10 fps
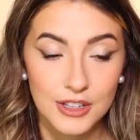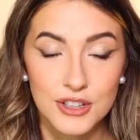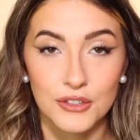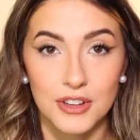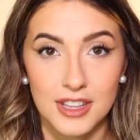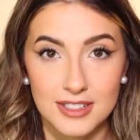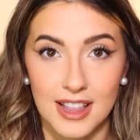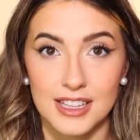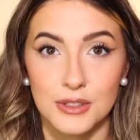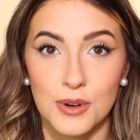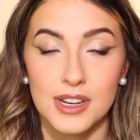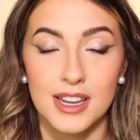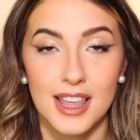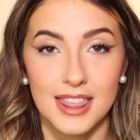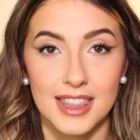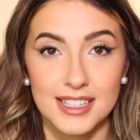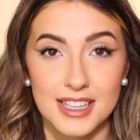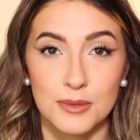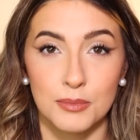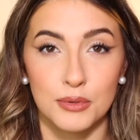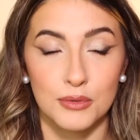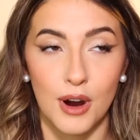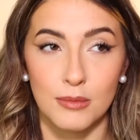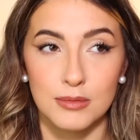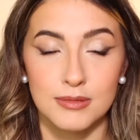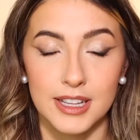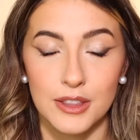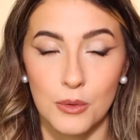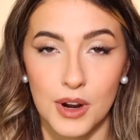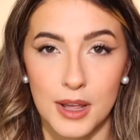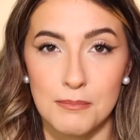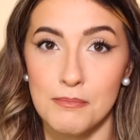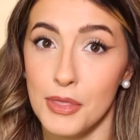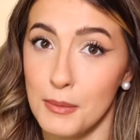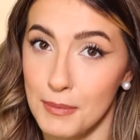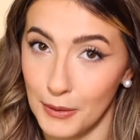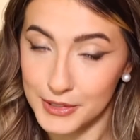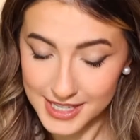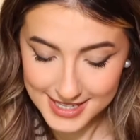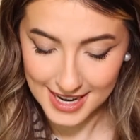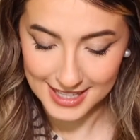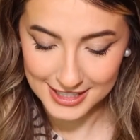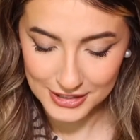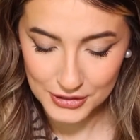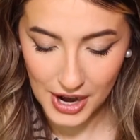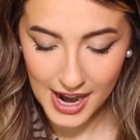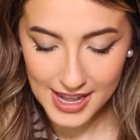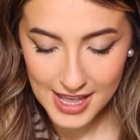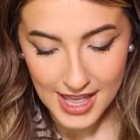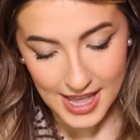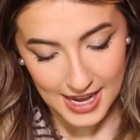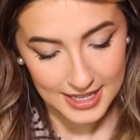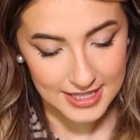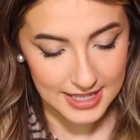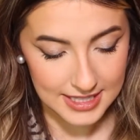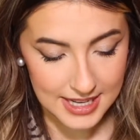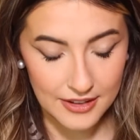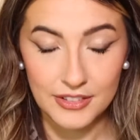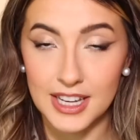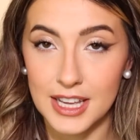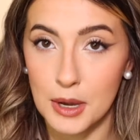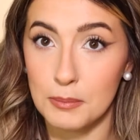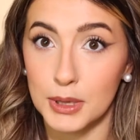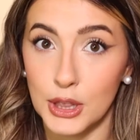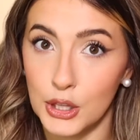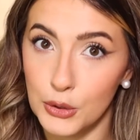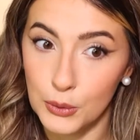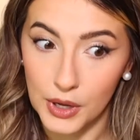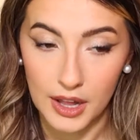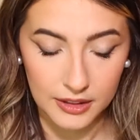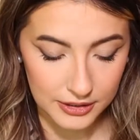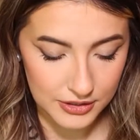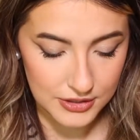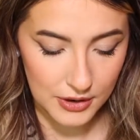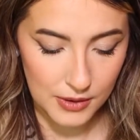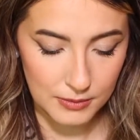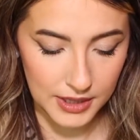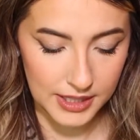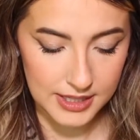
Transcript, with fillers: So for this last one, this is probably the one I'm the most excited to try. It's the Tiffany Blue color, so I'm really